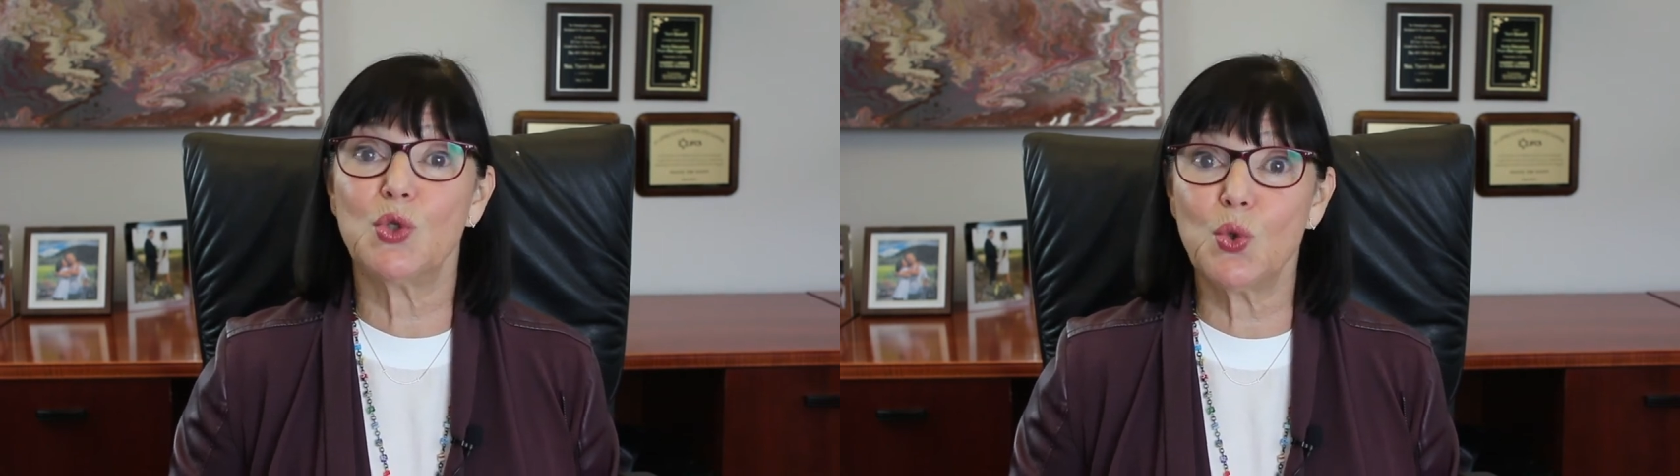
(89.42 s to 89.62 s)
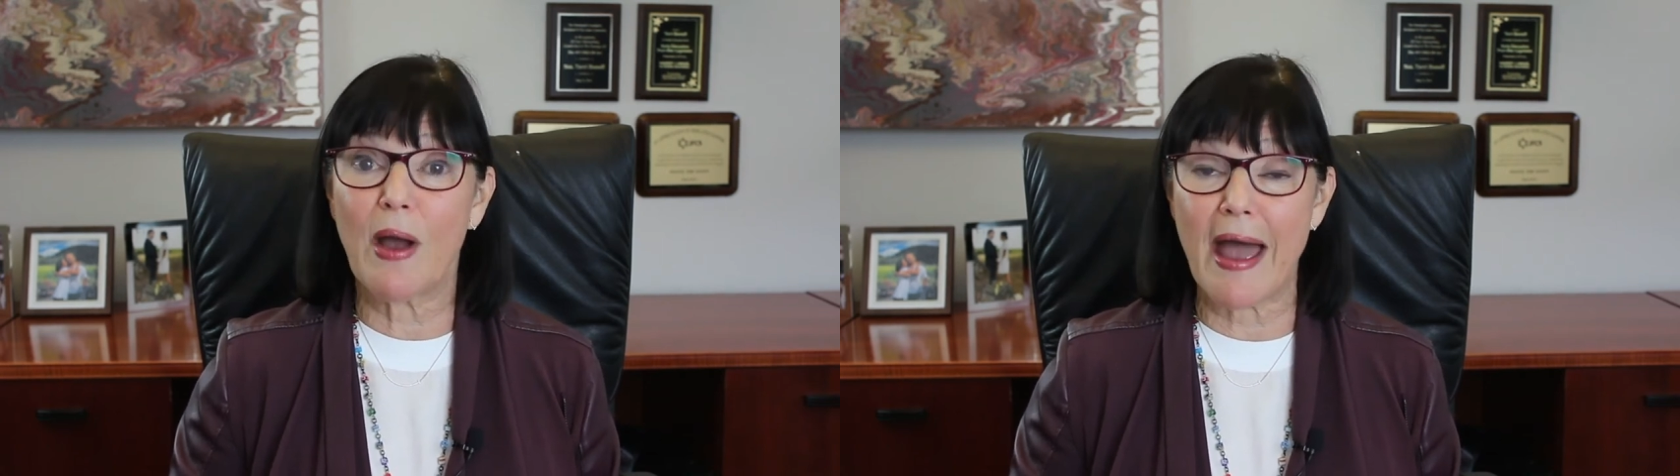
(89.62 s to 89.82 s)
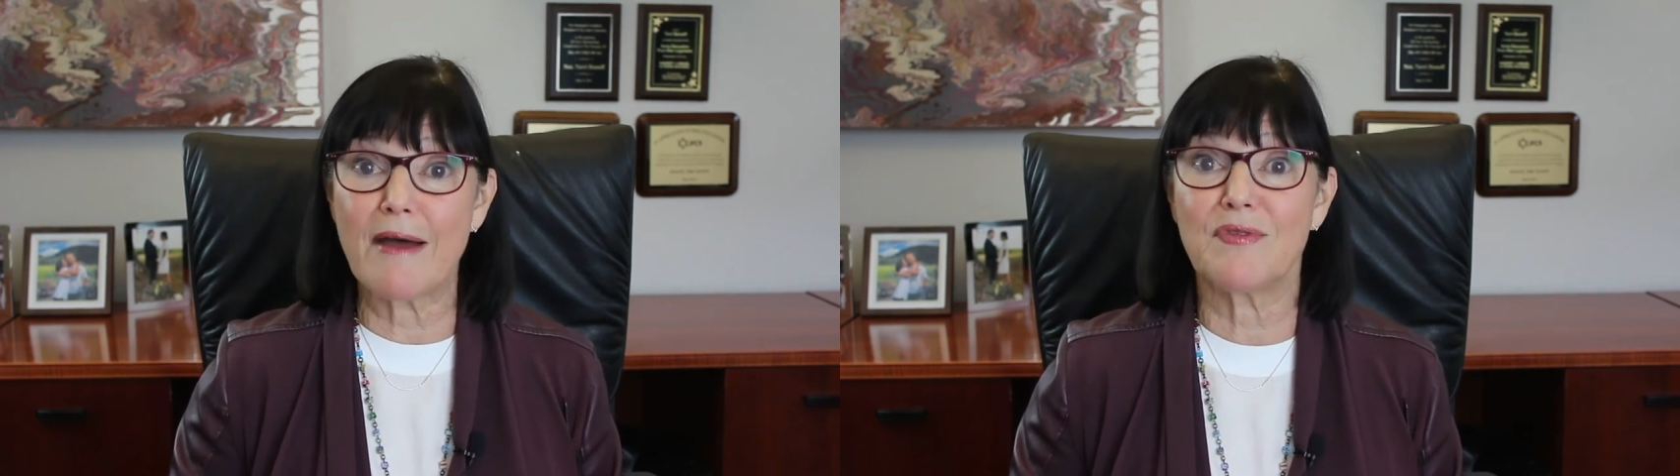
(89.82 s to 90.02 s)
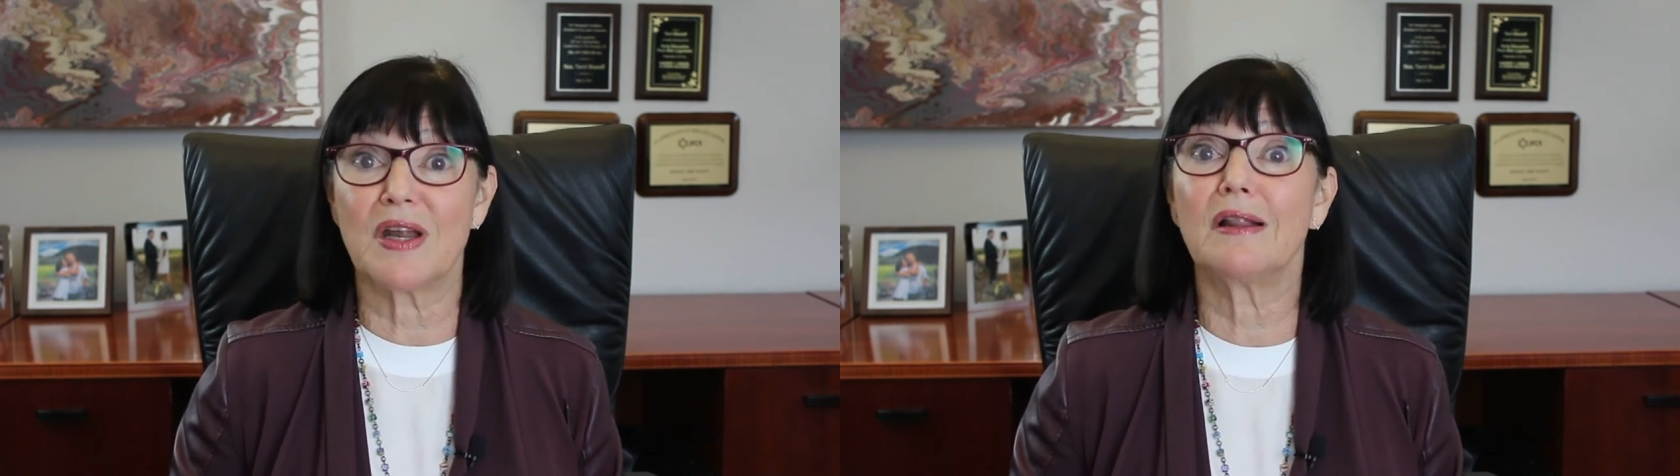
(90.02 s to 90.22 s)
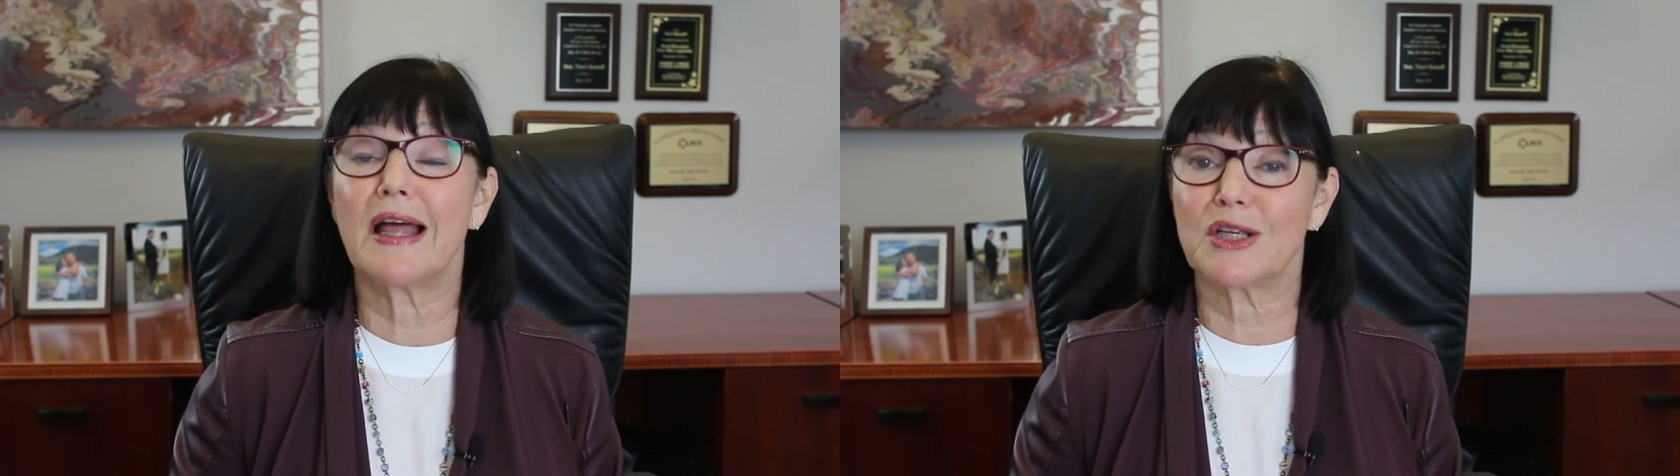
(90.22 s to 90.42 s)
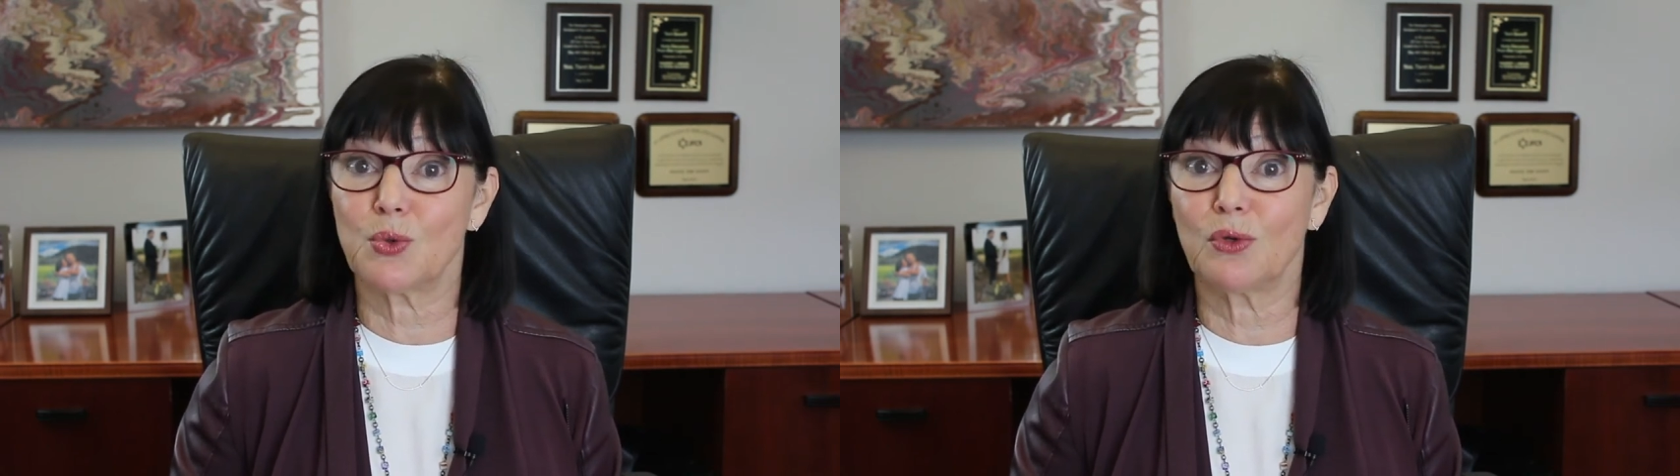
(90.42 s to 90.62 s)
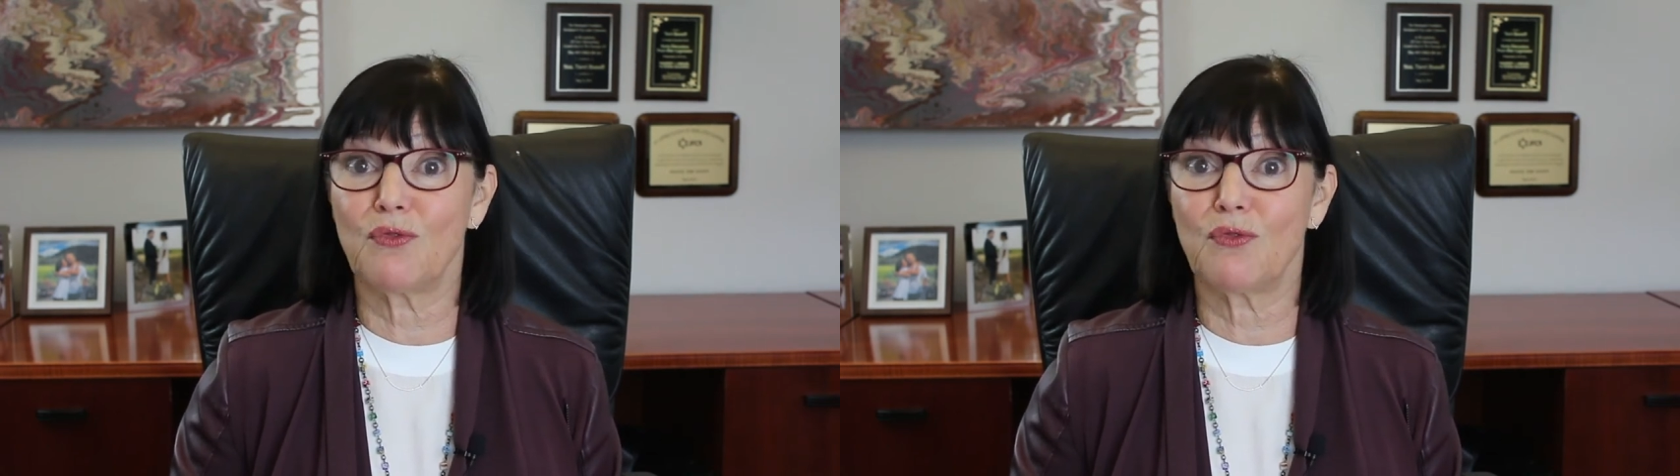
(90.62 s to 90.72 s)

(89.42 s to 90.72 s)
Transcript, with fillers: do have intellectual